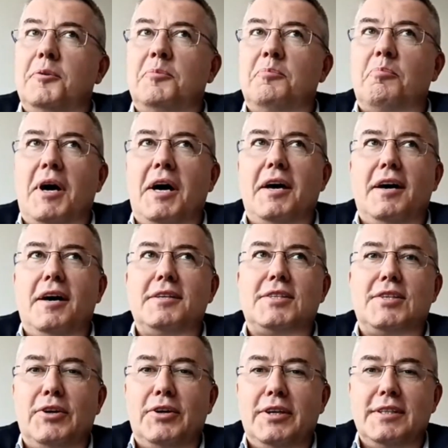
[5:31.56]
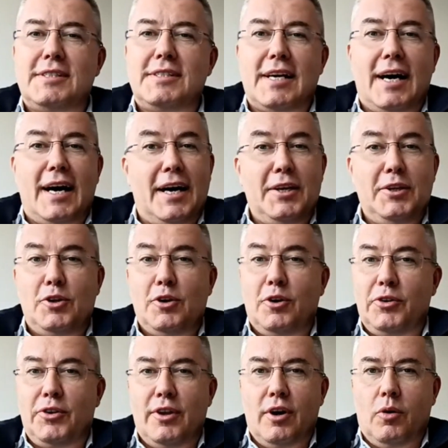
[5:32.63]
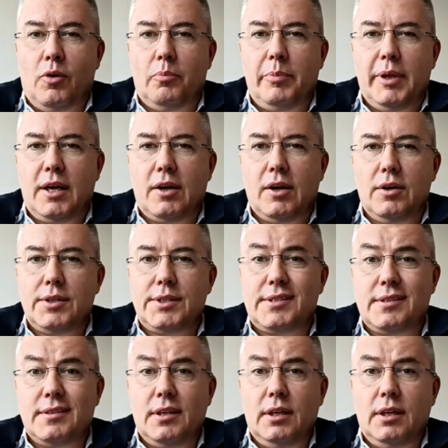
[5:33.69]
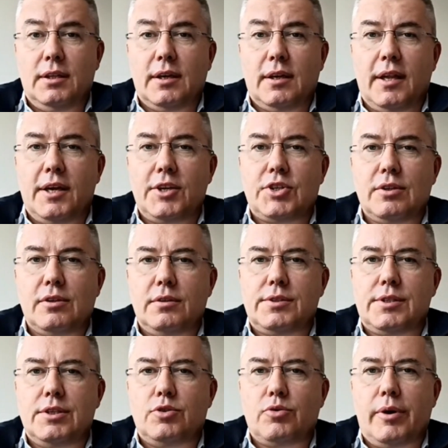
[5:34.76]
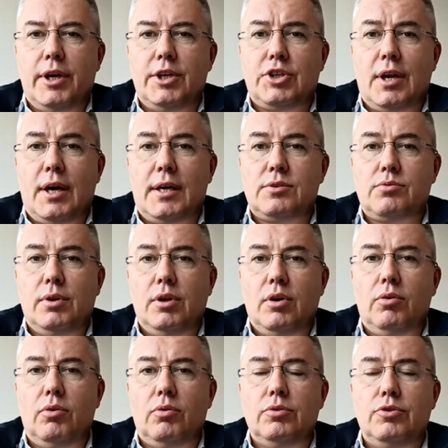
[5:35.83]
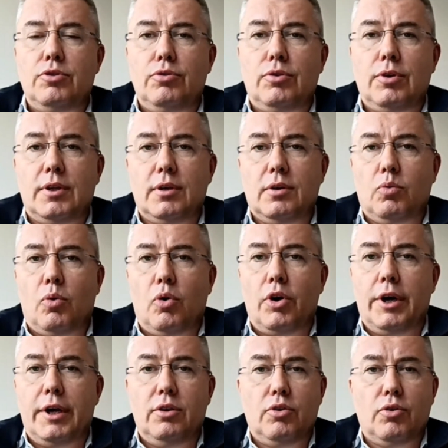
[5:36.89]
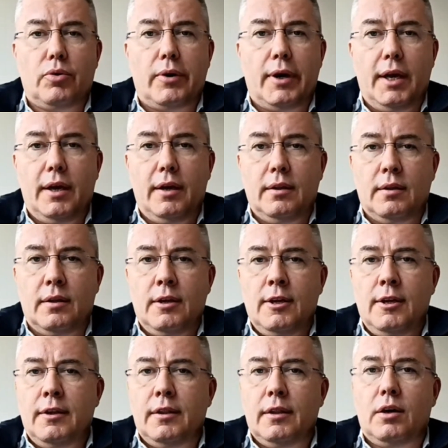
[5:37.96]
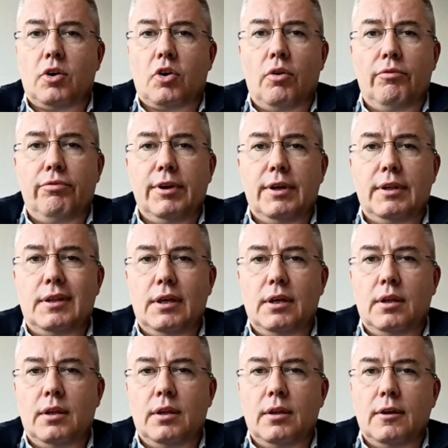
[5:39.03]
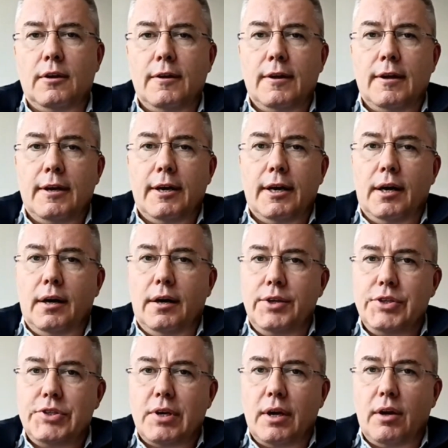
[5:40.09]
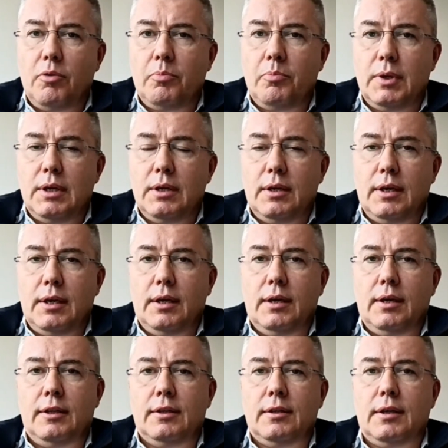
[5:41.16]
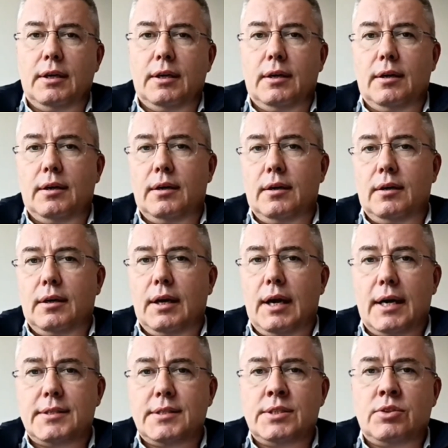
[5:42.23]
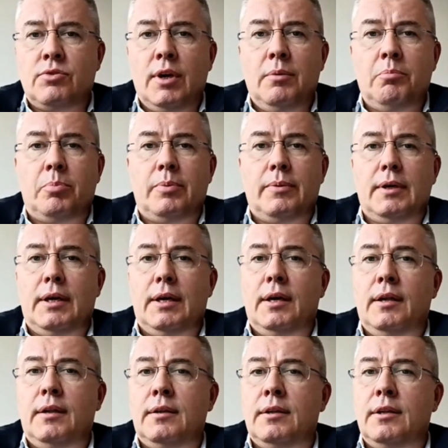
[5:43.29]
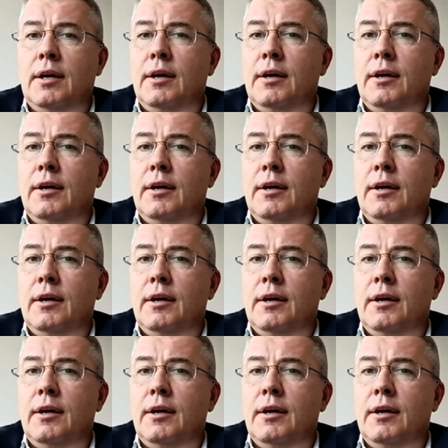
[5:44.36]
My answer is I don't know, because the international situation, as we know, due to the war in Ukraine, the conflict in Israel and Gaza Strip, and